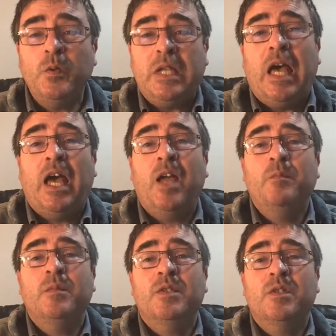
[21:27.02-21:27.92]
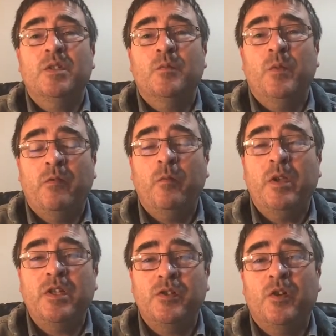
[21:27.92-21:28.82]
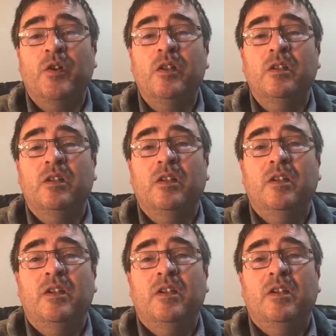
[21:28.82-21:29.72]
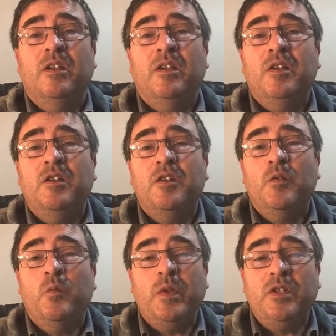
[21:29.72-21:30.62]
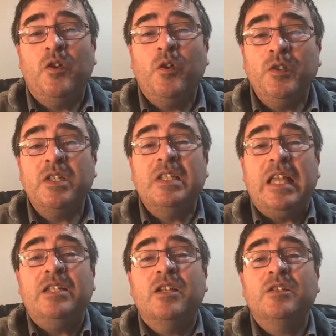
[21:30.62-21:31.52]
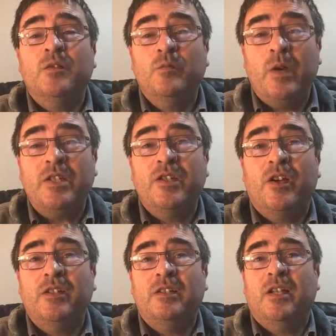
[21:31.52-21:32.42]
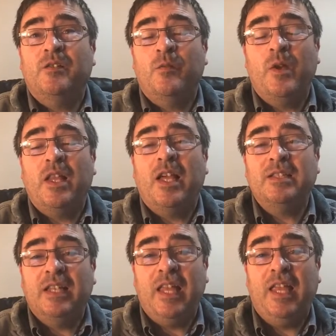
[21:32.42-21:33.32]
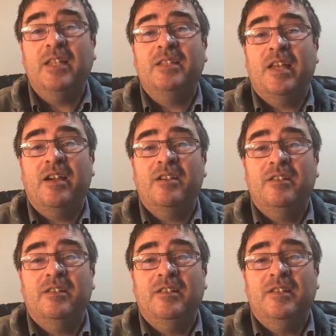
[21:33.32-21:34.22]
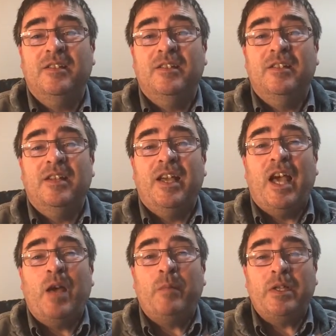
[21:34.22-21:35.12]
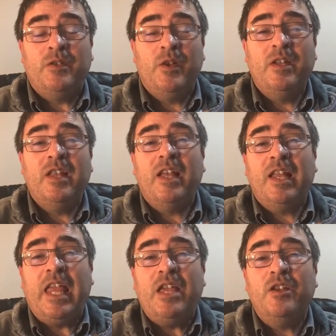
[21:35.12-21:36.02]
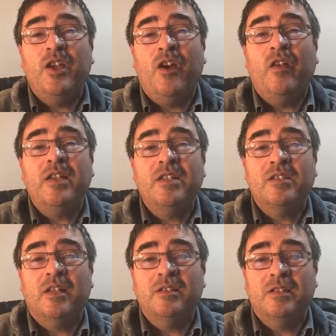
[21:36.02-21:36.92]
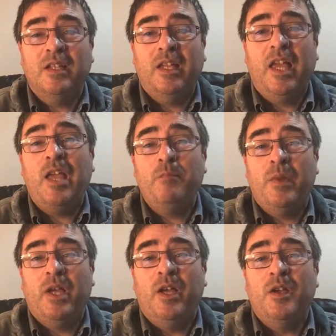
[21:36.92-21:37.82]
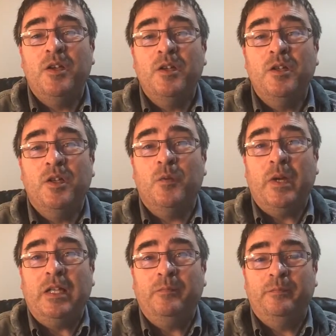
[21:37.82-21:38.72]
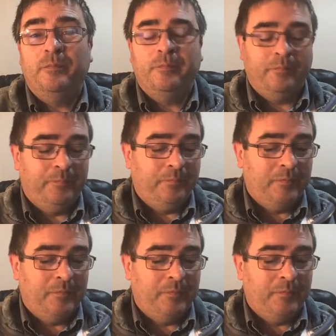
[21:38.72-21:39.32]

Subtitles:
You know, at those times, whenever we struggle, God just needs us to reach out and to realise that he is there. And by doing that, he encourages us to keep going.